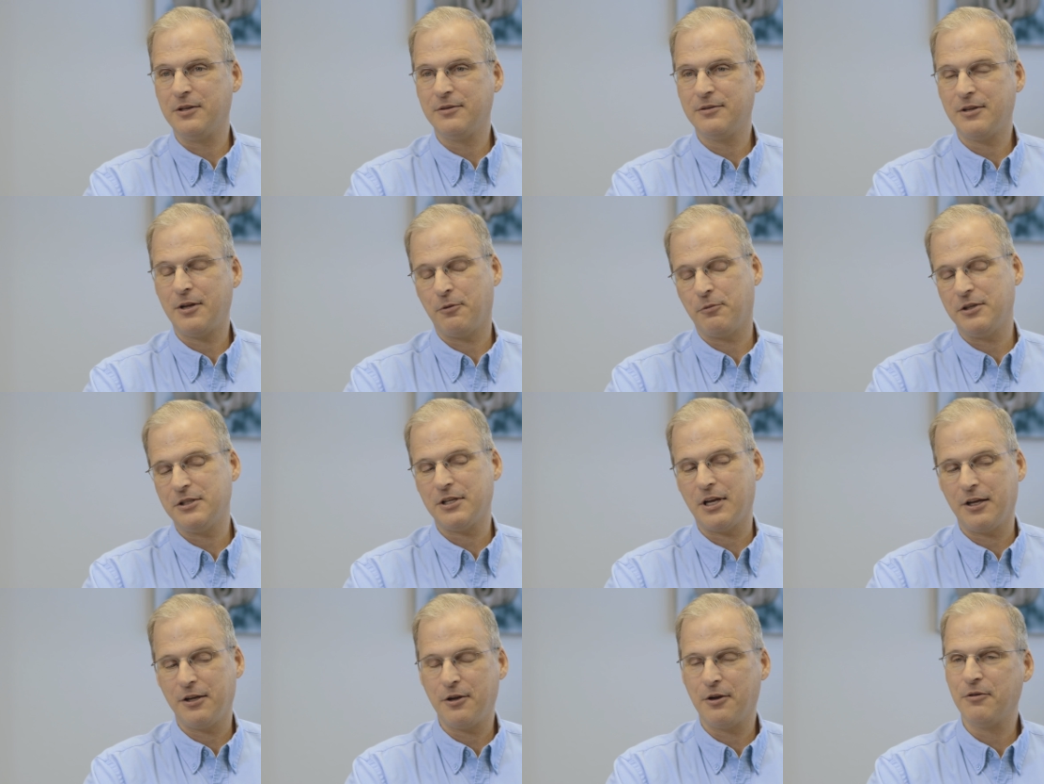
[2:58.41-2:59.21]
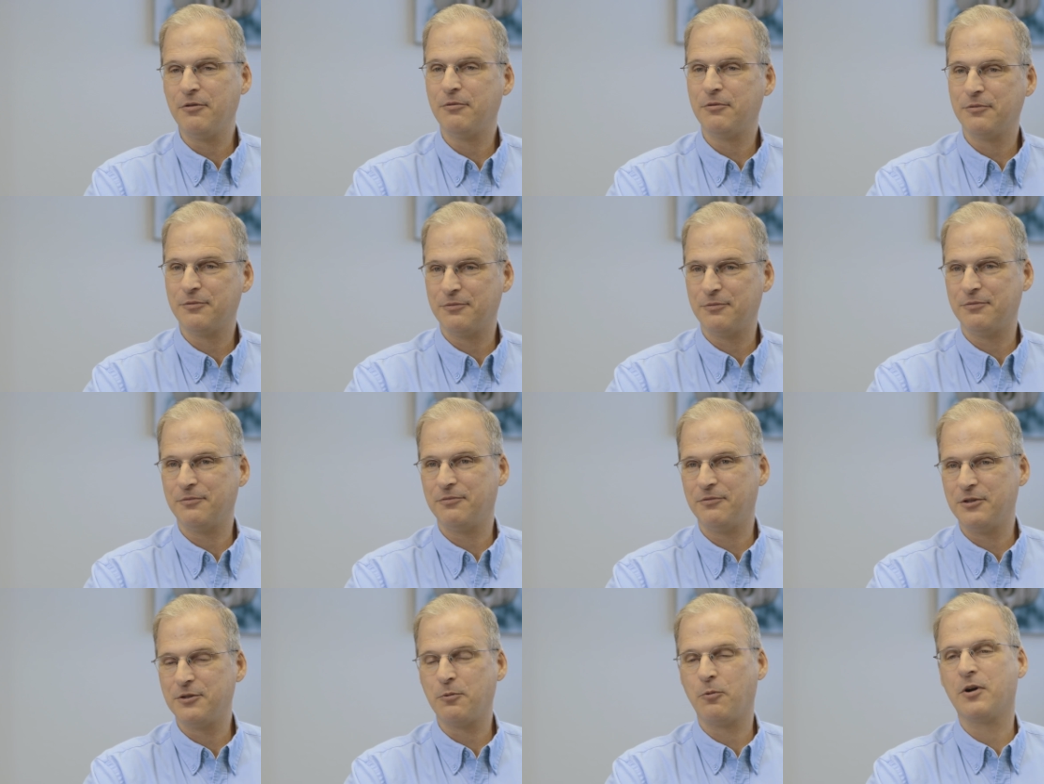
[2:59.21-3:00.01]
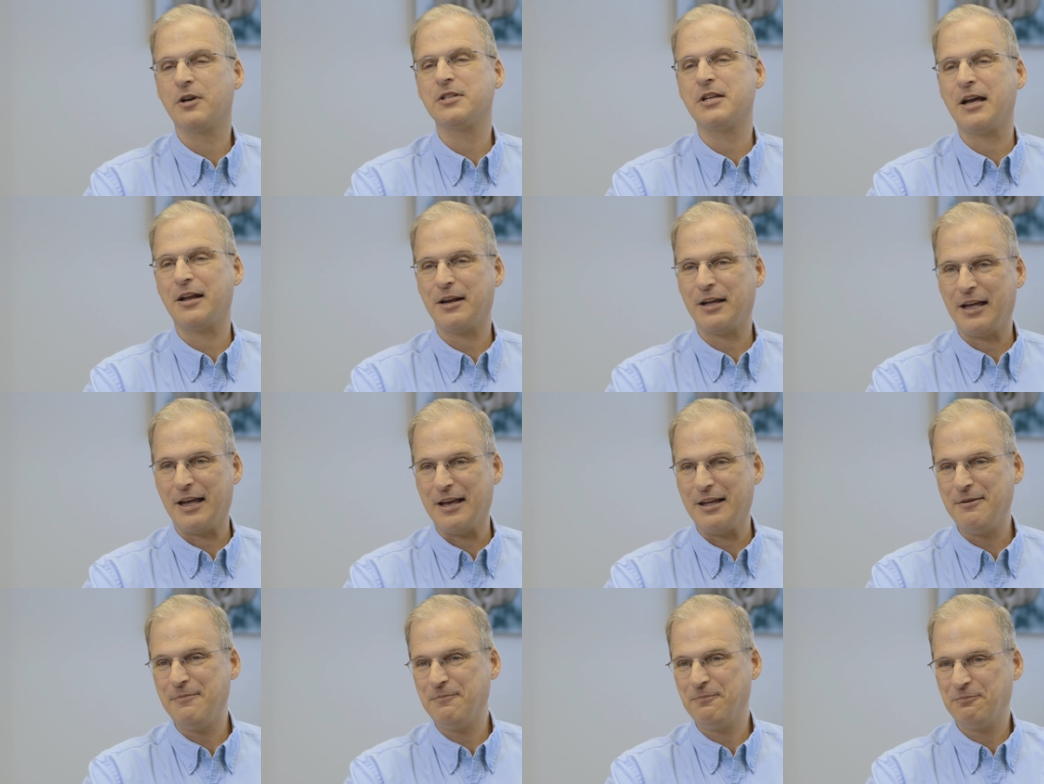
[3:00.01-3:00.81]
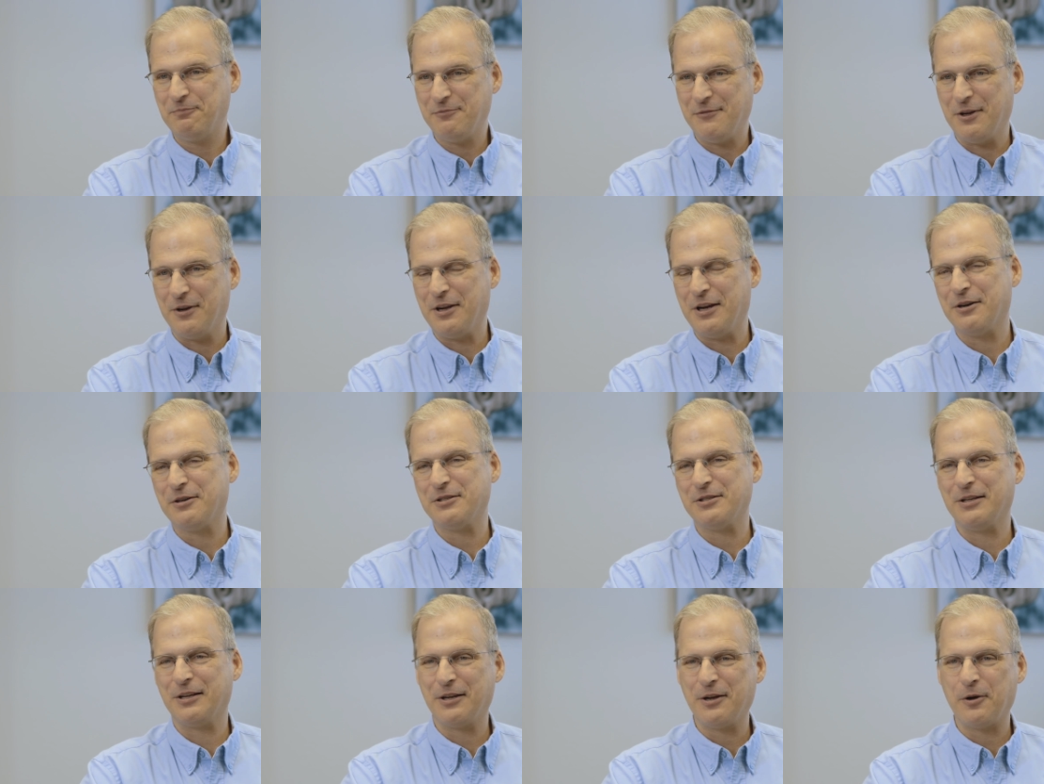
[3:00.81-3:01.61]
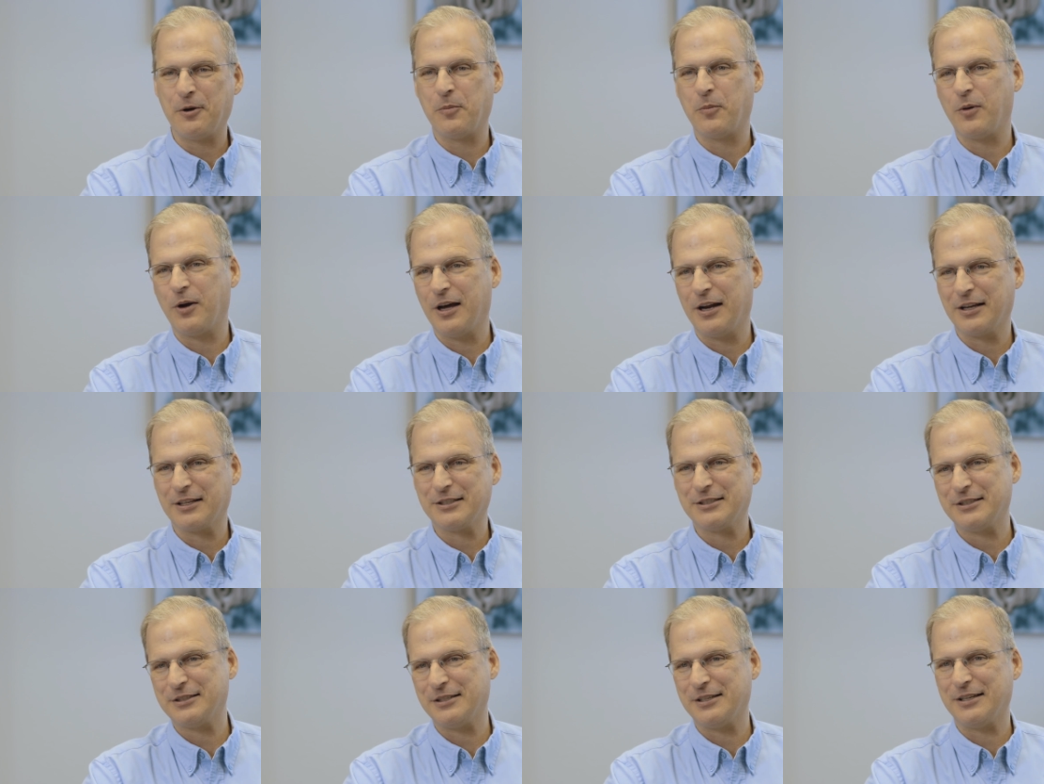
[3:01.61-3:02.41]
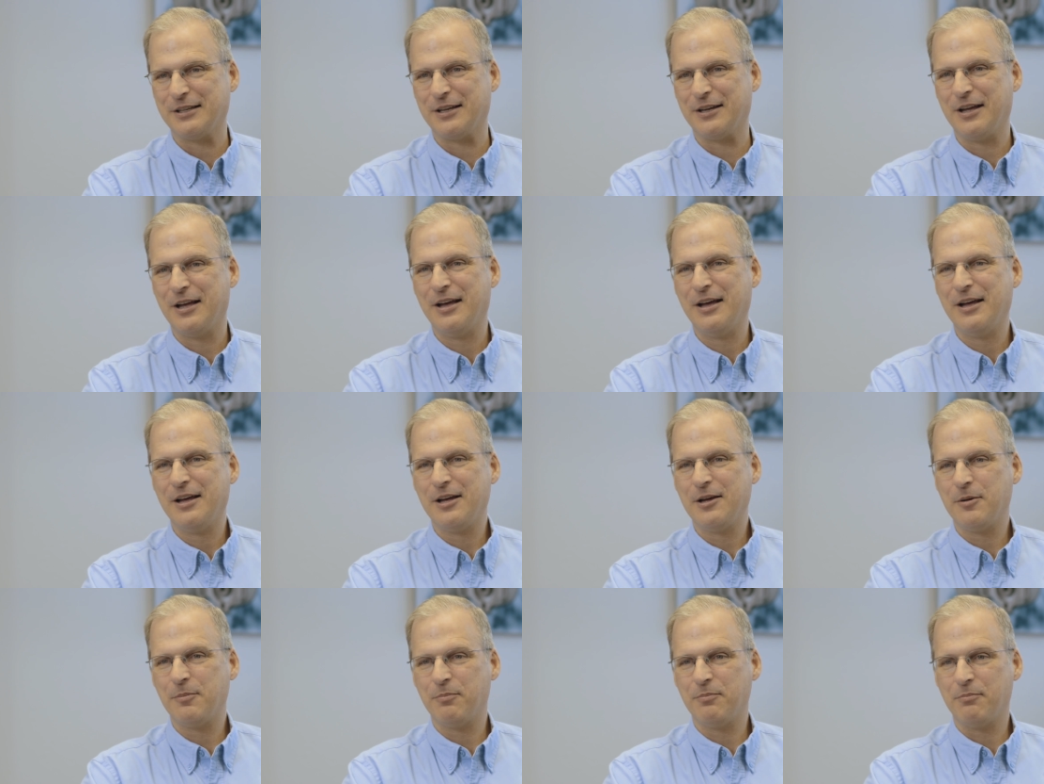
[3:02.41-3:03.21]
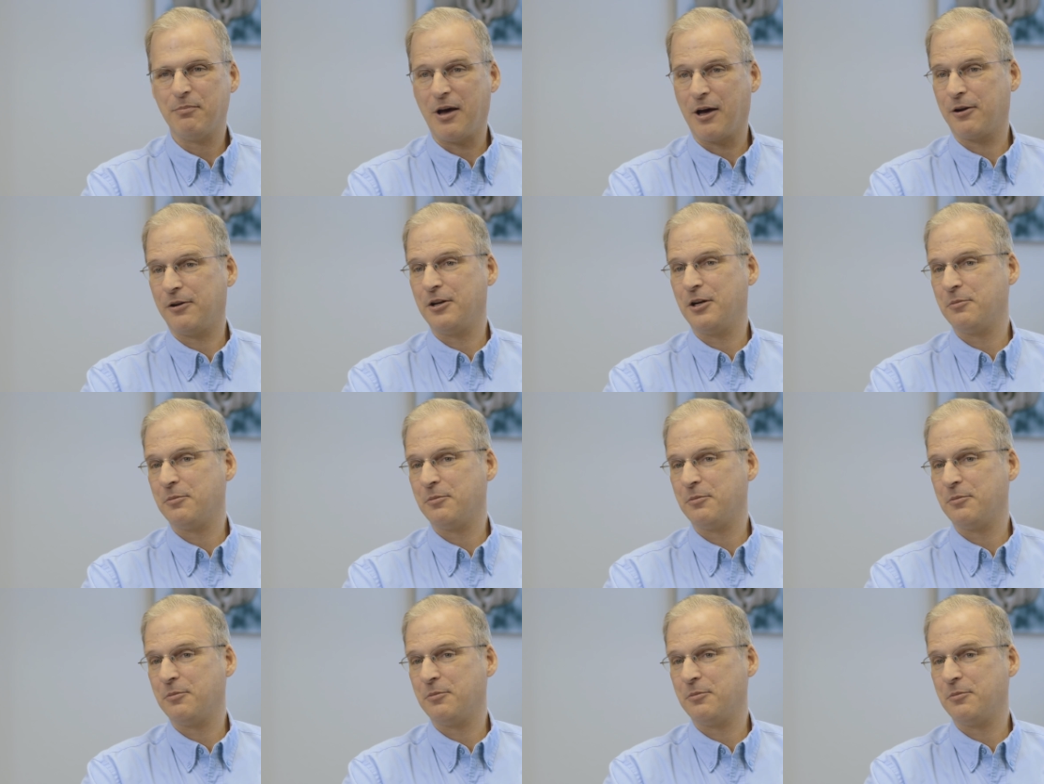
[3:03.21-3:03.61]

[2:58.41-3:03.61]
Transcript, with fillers: and, and we say, you know, this wears out again, you know, here's an Encoder Products uh, model